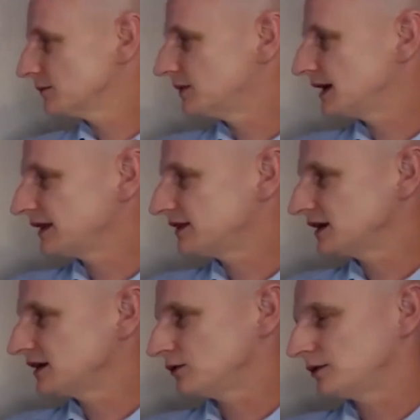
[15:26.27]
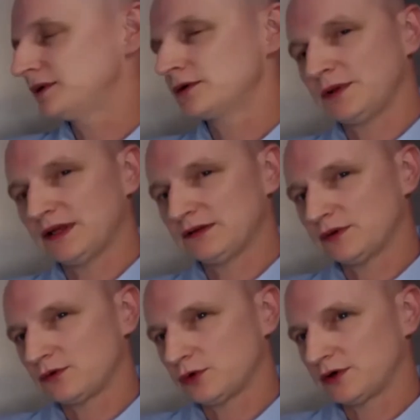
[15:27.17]
but I think it will be replaced
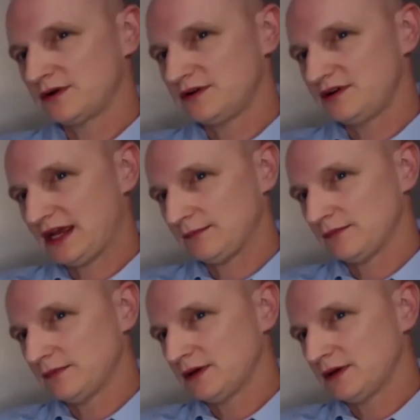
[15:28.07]
with the word shame.